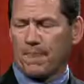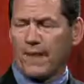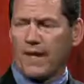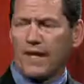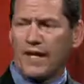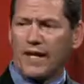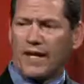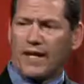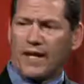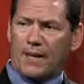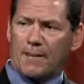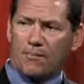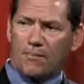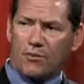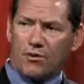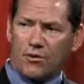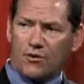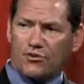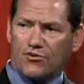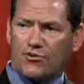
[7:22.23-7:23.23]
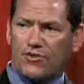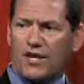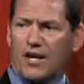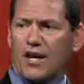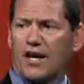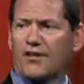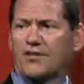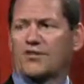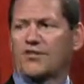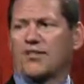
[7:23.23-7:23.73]
And I merged
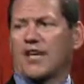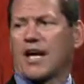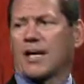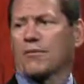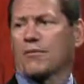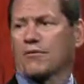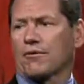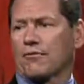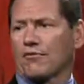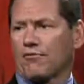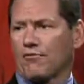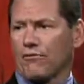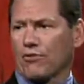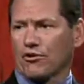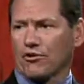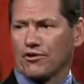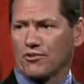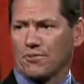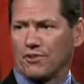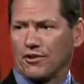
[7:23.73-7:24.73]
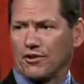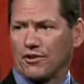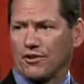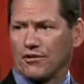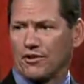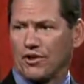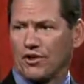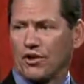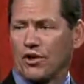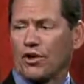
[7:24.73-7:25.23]
our cyber enforcement
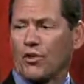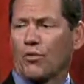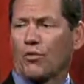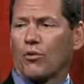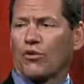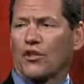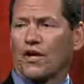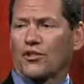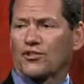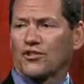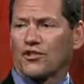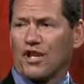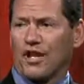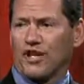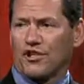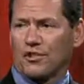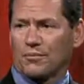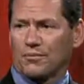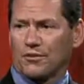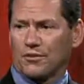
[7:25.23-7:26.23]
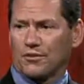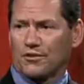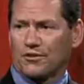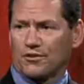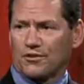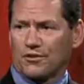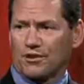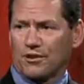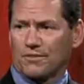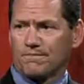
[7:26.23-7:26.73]
unit with our child abuse
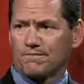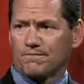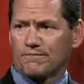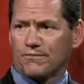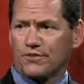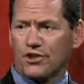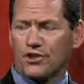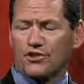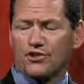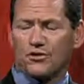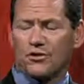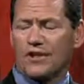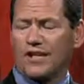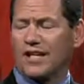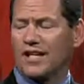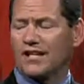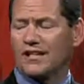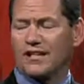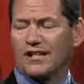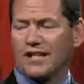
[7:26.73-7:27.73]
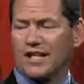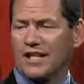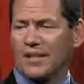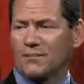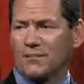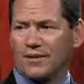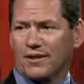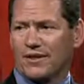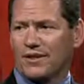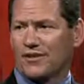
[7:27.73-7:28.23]
unit. Because you can't
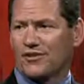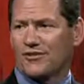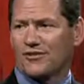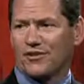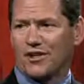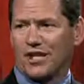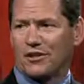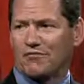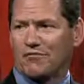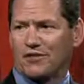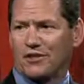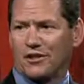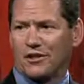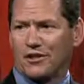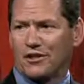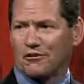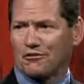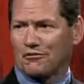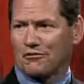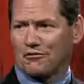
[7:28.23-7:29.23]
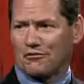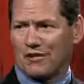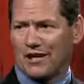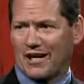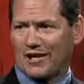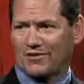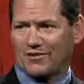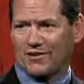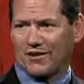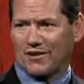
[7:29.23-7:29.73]
keep kids safe in the year
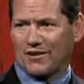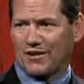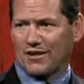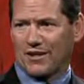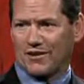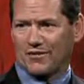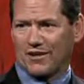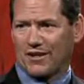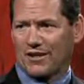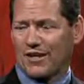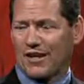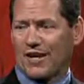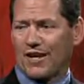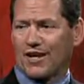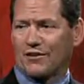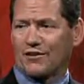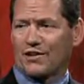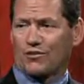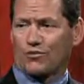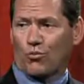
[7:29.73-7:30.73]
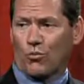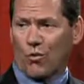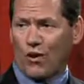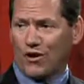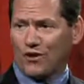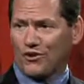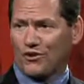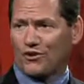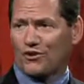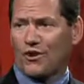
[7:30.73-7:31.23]
2011 unless,
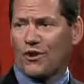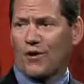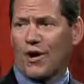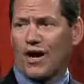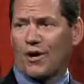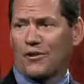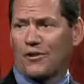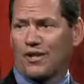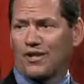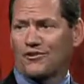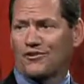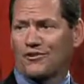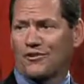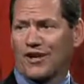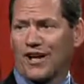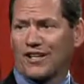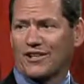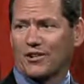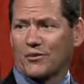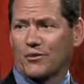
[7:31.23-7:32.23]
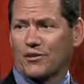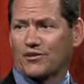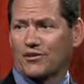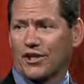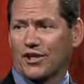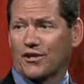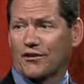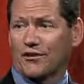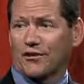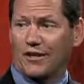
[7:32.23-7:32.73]
one, you know how kids talk to each
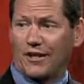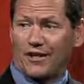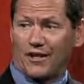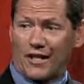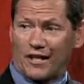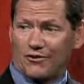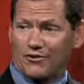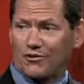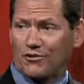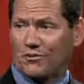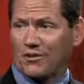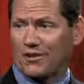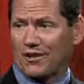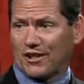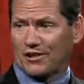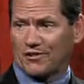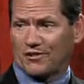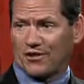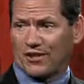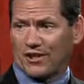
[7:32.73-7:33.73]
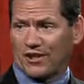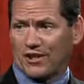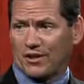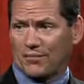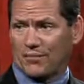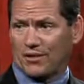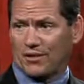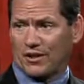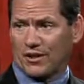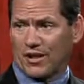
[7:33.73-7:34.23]
other, and that's through electronic
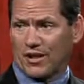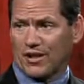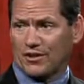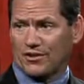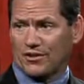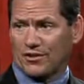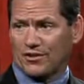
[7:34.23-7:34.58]
communications.